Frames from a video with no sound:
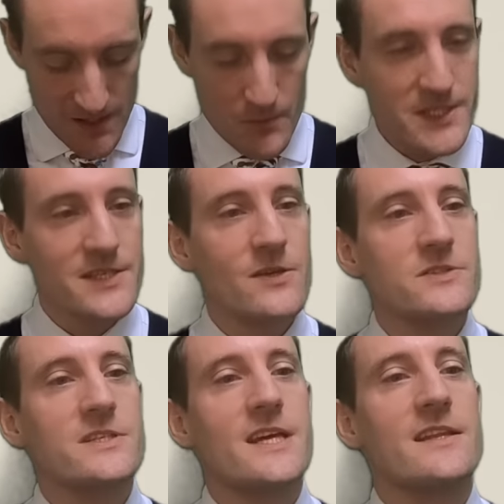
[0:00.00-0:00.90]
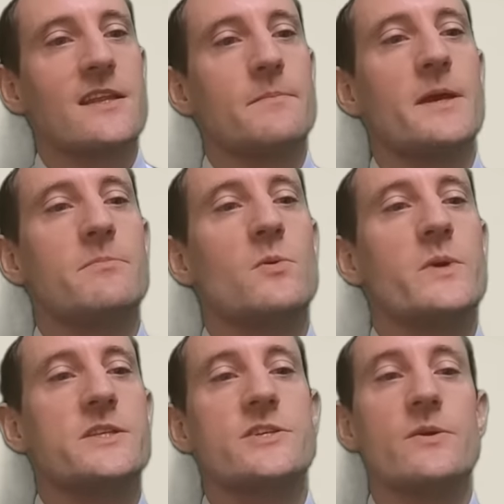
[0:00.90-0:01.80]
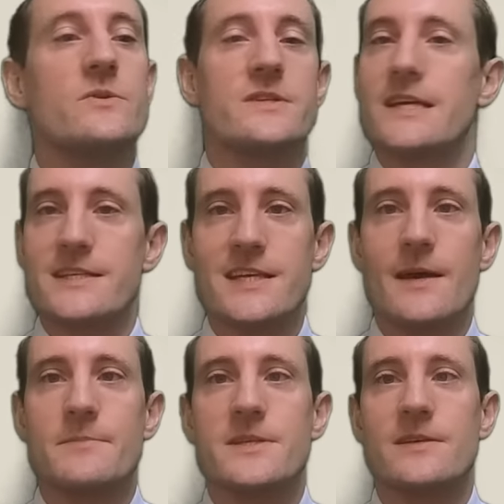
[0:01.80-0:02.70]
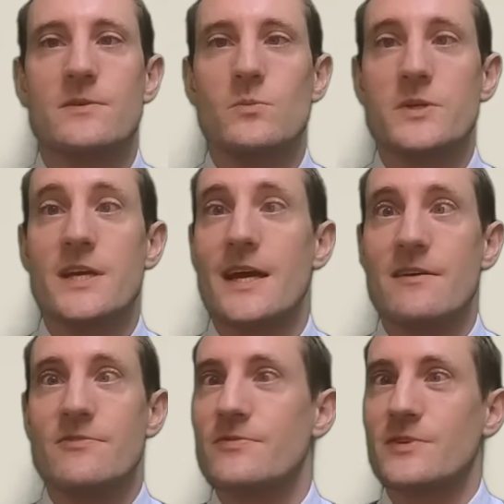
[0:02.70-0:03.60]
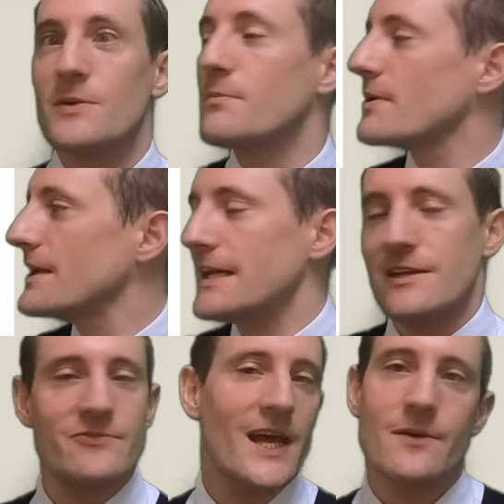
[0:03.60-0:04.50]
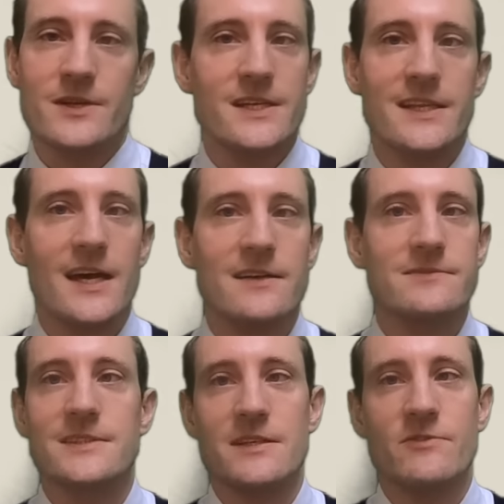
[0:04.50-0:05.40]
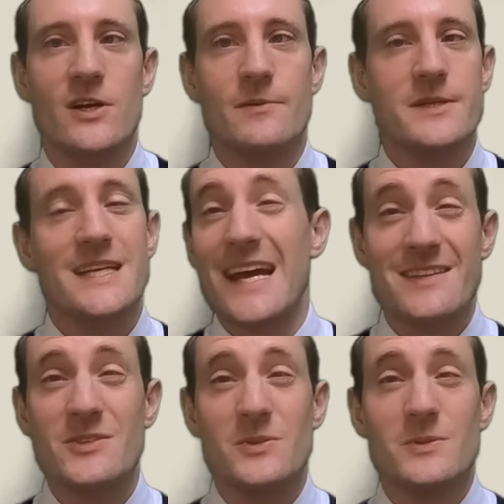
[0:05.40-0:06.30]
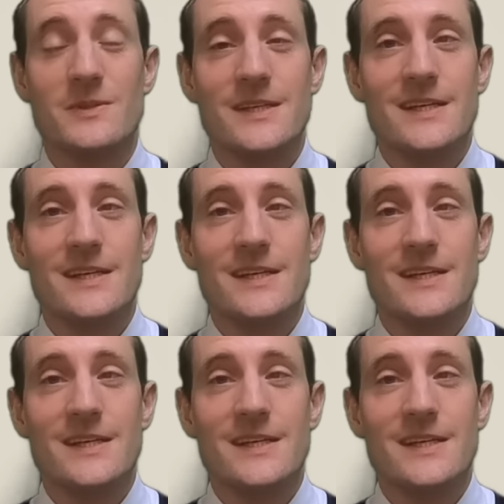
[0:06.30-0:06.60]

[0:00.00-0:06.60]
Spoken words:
Which is not to say that the people we don't accept would have completely floundered in that environment at all.